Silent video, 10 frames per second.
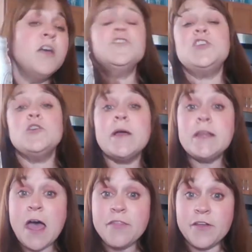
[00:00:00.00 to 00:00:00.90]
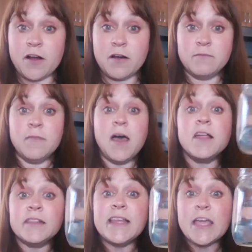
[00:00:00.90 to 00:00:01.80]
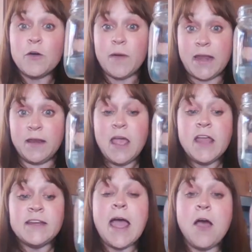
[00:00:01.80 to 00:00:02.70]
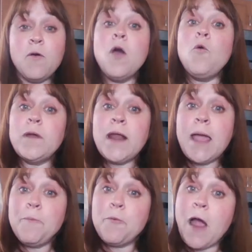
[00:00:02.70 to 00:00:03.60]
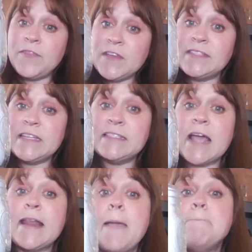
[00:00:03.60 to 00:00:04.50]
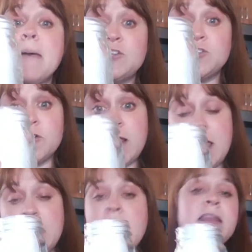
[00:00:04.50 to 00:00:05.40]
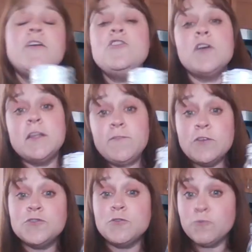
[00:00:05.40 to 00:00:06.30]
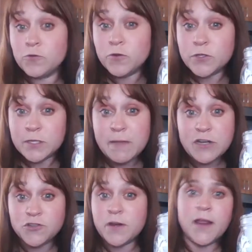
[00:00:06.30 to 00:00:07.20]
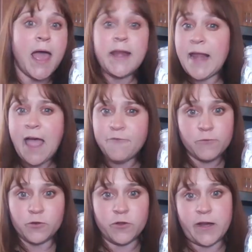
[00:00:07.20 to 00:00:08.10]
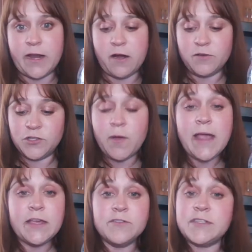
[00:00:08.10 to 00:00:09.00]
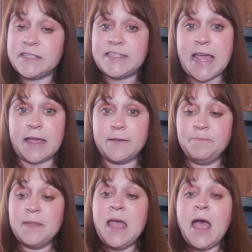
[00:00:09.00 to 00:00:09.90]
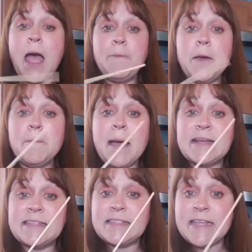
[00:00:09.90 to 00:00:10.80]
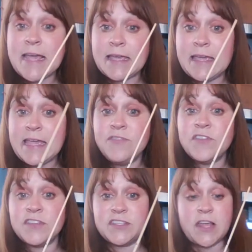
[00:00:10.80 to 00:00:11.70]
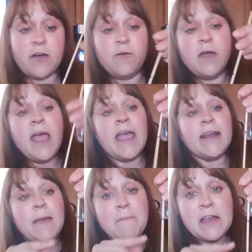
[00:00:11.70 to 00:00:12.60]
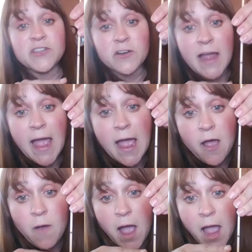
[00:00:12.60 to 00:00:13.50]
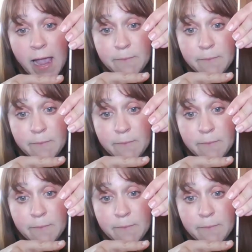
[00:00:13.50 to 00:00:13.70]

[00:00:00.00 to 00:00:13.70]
to another, a liquid. Now, when I brought this inside, I measured it. Now, you could have used a ruler to measure it. I didn't have a ruler here, so I used a stick. I put my stick in the snow, and I measured how high